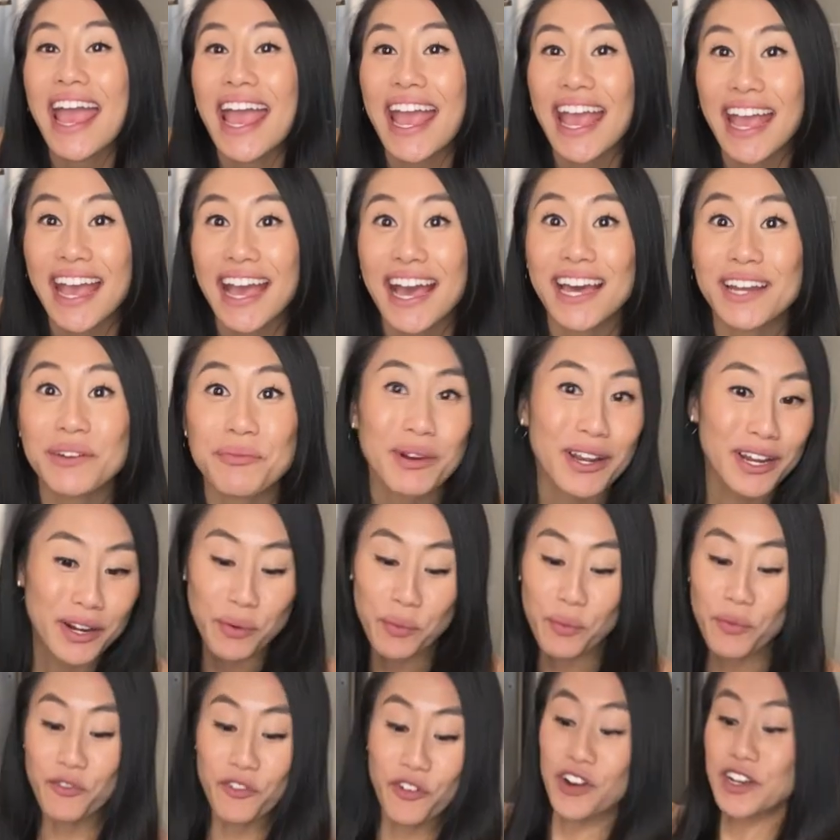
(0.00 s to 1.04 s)
and we're
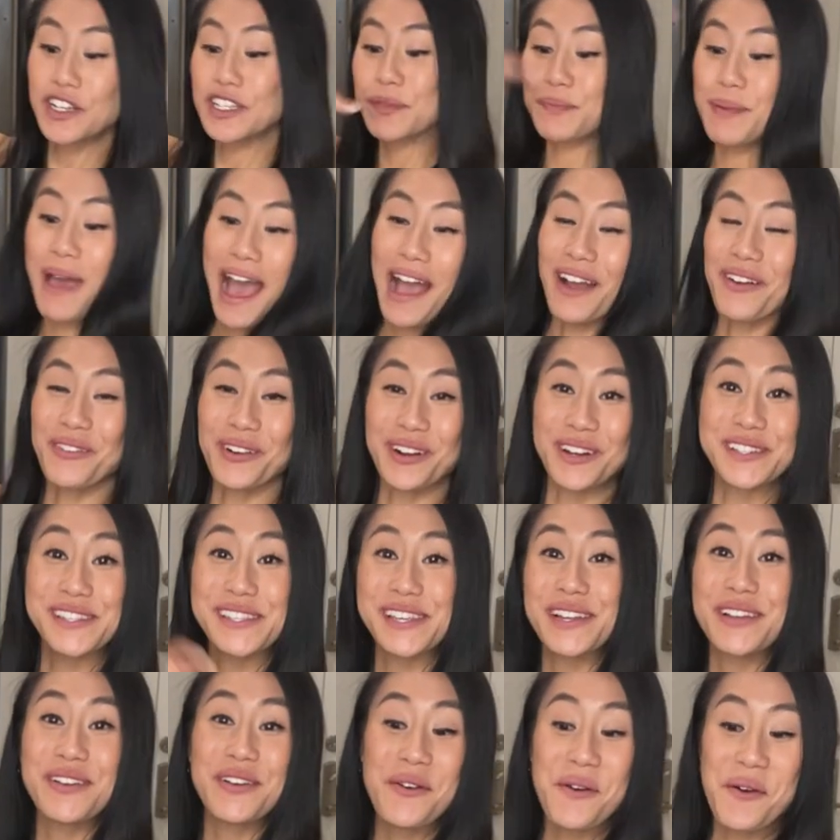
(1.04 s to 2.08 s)
gonna reverse backwards
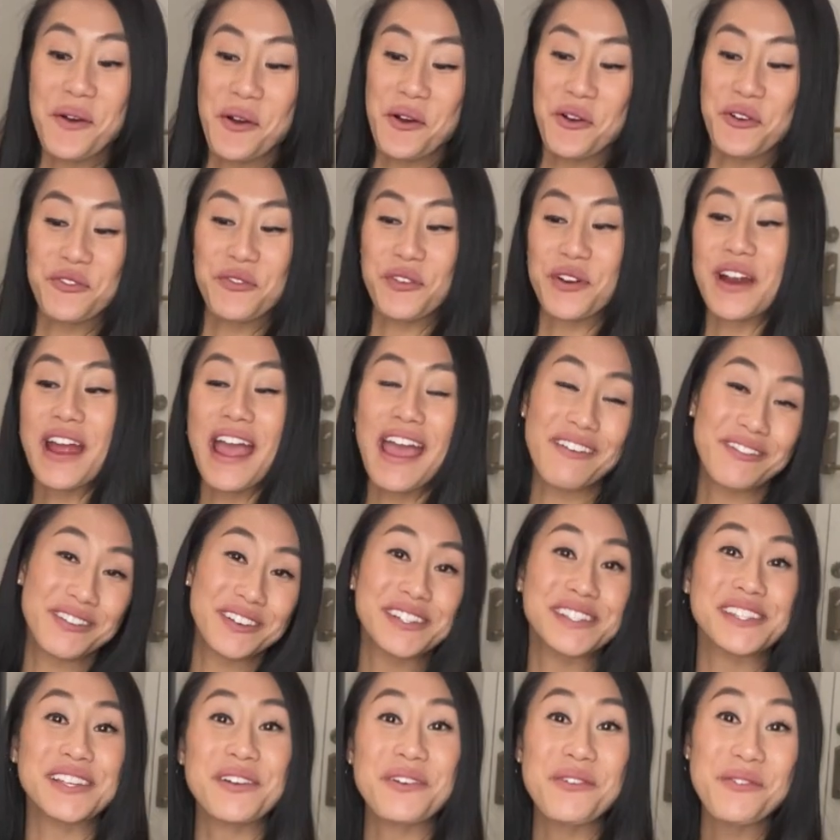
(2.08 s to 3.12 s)
and go over
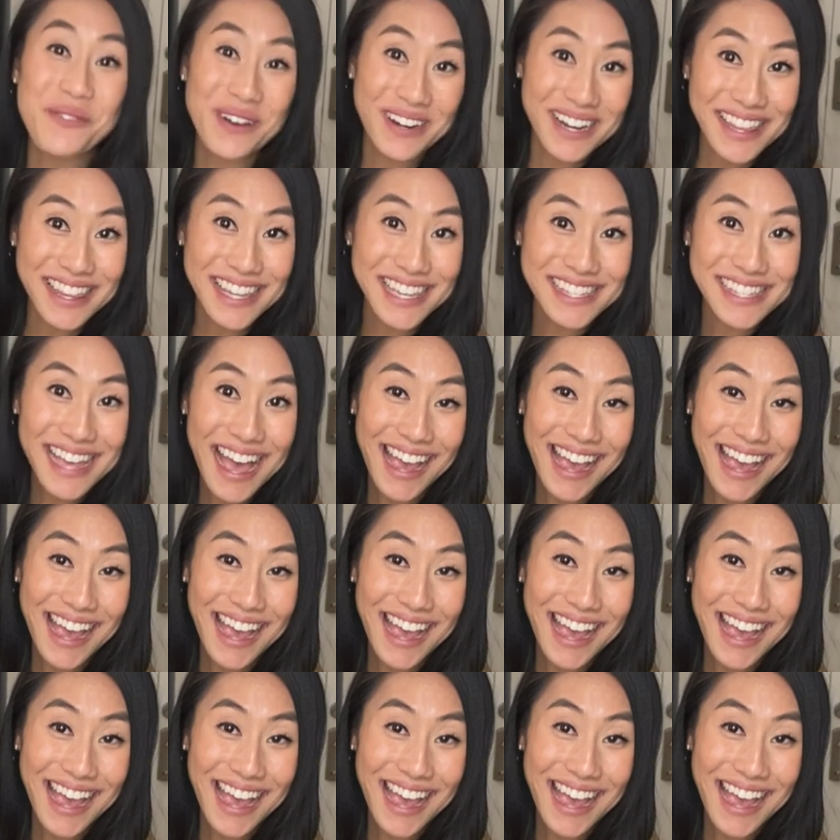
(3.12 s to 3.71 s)
every single one of these